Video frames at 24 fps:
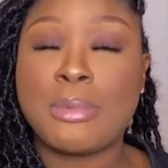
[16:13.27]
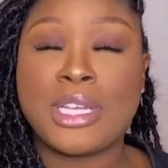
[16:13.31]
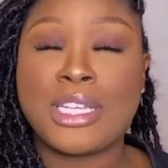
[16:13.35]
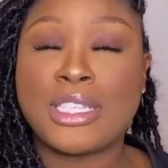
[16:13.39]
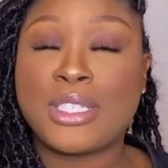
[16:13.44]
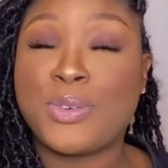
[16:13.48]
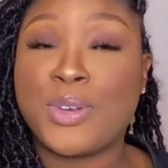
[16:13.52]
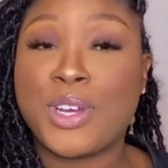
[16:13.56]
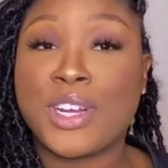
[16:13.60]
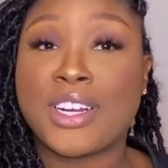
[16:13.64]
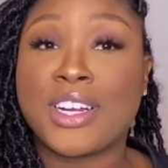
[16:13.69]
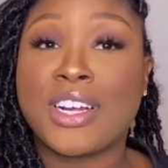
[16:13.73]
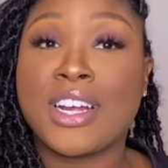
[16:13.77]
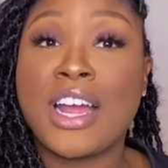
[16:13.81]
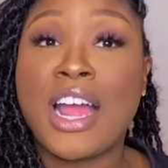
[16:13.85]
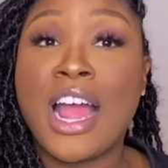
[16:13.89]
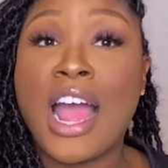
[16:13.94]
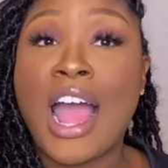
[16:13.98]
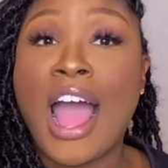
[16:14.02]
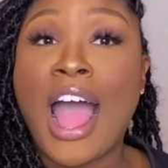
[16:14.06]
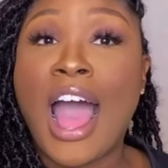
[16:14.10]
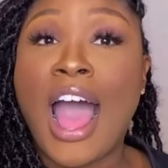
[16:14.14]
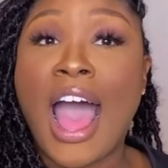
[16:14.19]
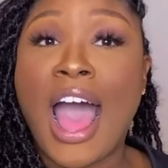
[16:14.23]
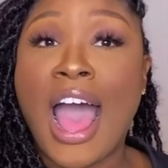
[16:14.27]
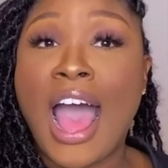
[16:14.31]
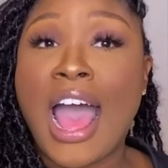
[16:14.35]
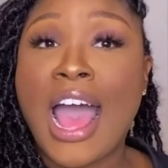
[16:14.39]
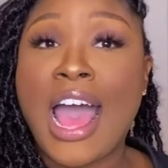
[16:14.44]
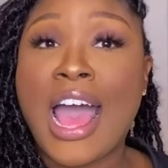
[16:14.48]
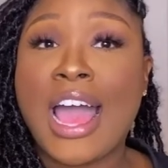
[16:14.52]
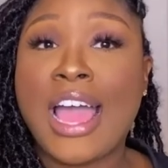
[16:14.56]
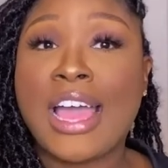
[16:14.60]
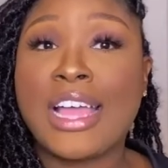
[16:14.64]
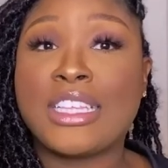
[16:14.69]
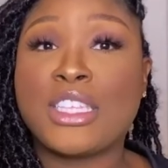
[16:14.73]
Twitter.
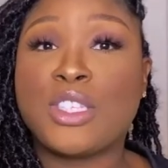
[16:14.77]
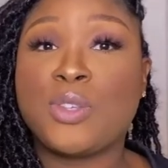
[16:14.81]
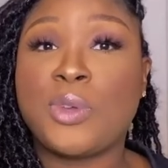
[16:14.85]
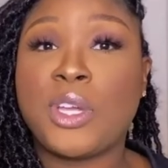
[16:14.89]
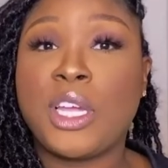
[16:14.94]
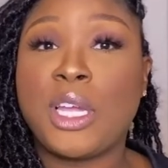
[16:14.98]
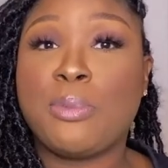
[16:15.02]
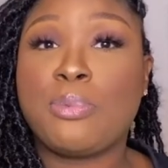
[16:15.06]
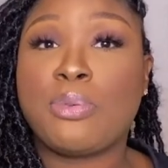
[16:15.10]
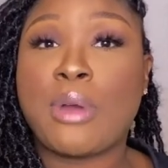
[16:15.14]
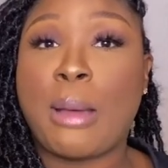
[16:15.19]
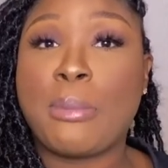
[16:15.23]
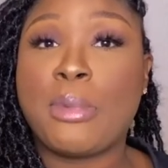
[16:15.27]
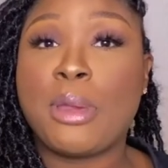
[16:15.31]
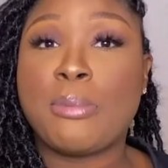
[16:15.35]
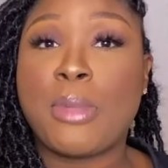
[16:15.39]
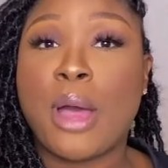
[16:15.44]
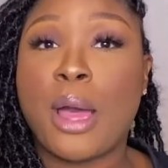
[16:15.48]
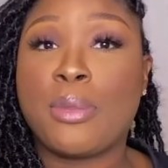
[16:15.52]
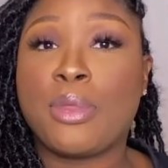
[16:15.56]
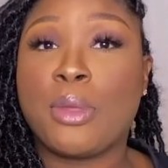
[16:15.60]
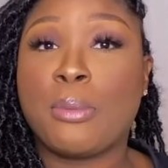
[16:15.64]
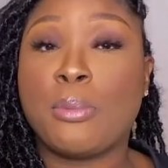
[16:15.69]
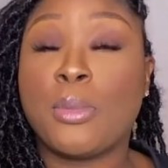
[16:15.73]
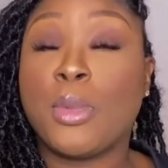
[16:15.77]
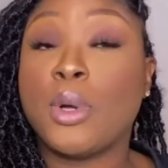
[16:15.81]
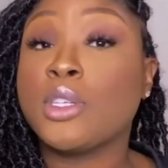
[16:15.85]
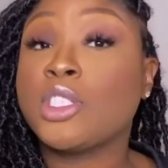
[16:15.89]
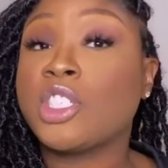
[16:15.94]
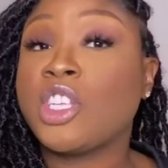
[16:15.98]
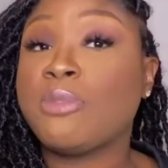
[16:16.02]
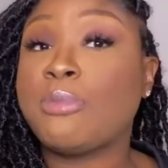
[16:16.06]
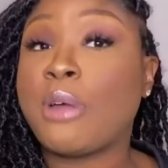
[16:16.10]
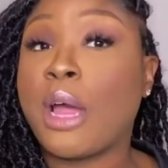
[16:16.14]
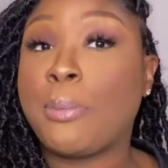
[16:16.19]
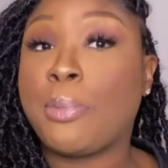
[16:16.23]
I tweet probably the
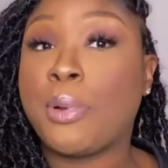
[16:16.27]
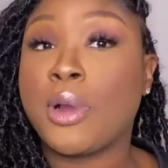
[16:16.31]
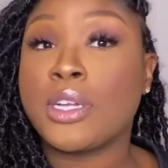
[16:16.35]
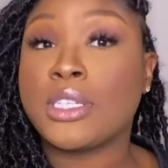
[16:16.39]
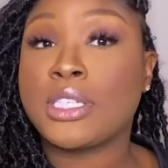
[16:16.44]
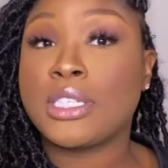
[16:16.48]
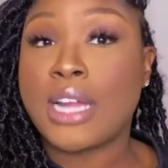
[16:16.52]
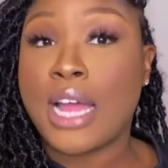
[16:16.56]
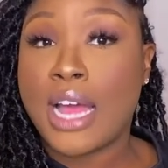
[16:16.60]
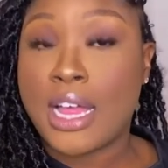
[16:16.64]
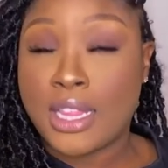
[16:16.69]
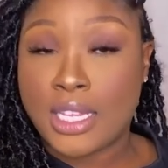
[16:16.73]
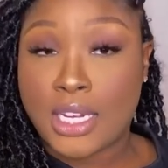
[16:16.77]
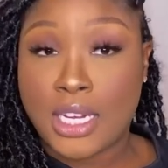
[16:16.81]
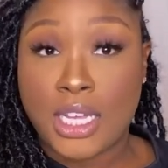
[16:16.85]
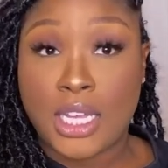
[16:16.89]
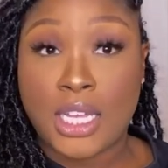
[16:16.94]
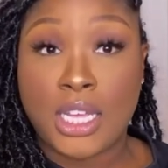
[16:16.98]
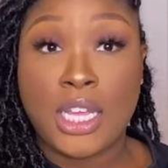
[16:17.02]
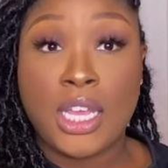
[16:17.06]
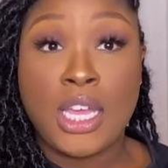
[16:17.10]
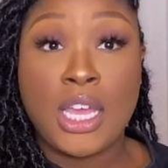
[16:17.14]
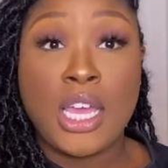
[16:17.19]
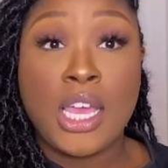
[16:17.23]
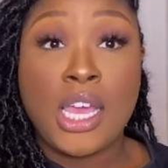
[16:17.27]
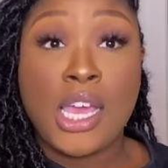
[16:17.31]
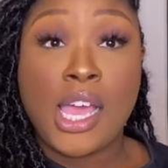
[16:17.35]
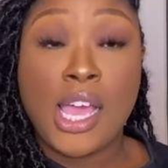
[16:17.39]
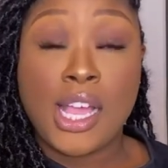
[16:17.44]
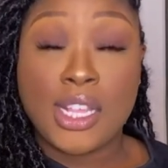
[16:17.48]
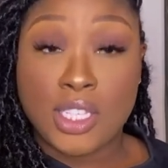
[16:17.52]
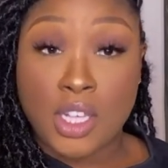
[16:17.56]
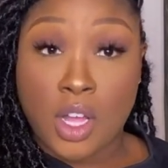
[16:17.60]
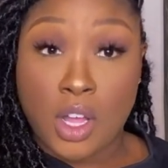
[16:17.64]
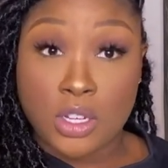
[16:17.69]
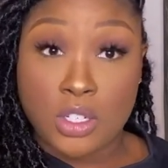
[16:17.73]
most of my personality
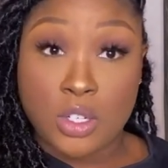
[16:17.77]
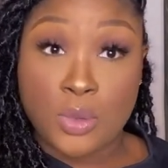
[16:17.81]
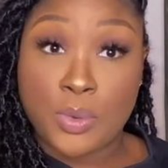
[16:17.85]
is on